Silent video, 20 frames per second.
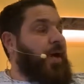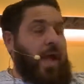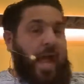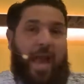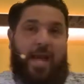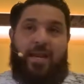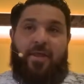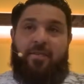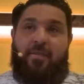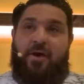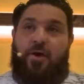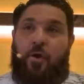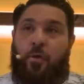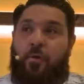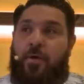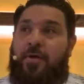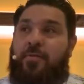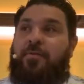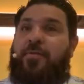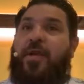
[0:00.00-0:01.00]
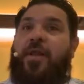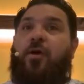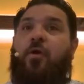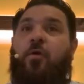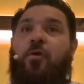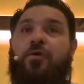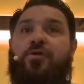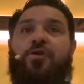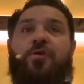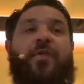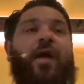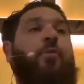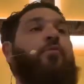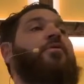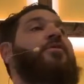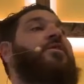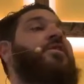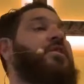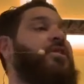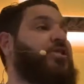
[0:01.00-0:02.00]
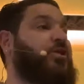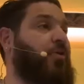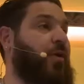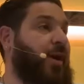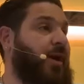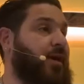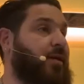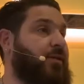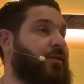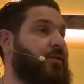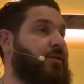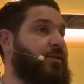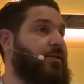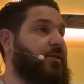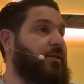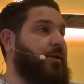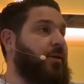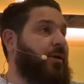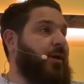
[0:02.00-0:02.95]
And in the Corinthian culture, that was a disgrace.